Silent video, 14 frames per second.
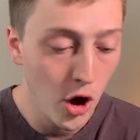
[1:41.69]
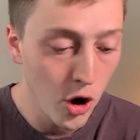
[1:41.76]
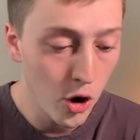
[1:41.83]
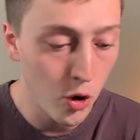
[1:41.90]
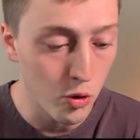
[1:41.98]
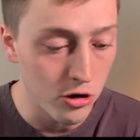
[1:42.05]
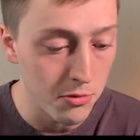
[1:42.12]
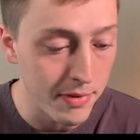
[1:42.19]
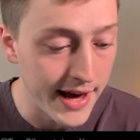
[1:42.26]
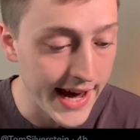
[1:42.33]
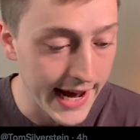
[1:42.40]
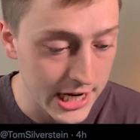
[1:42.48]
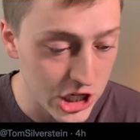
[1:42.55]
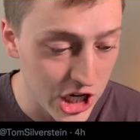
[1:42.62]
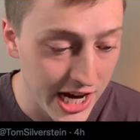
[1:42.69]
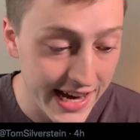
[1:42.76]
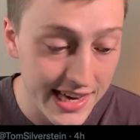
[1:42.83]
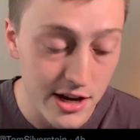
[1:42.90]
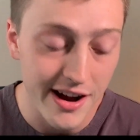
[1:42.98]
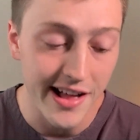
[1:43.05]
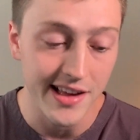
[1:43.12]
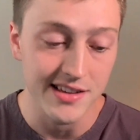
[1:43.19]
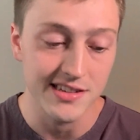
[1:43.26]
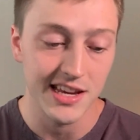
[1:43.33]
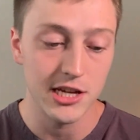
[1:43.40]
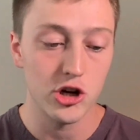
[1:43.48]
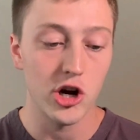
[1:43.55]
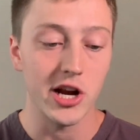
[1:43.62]
cornerback Jair
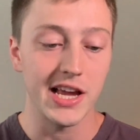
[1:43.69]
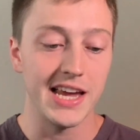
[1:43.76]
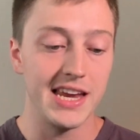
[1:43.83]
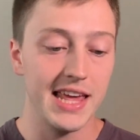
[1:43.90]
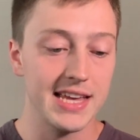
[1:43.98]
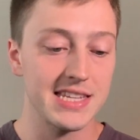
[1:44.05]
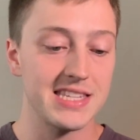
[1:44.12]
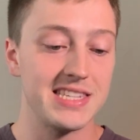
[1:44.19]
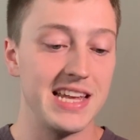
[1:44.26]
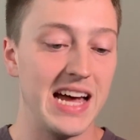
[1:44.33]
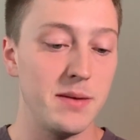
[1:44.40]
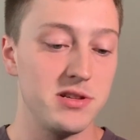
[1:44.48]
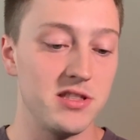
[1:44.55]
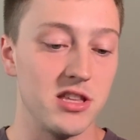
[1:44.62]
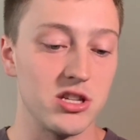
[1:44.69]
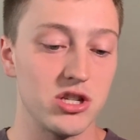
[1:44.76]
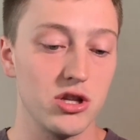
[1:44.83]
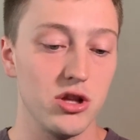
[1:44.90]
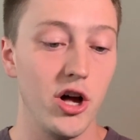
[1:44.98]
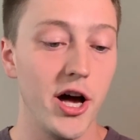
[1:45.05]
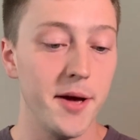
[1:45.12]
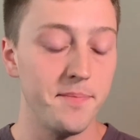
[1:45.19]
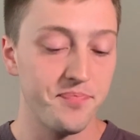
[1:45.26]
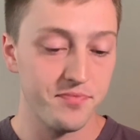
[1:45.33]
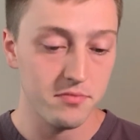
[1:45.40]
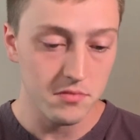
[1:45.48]
Alexander getting snaps in the slot.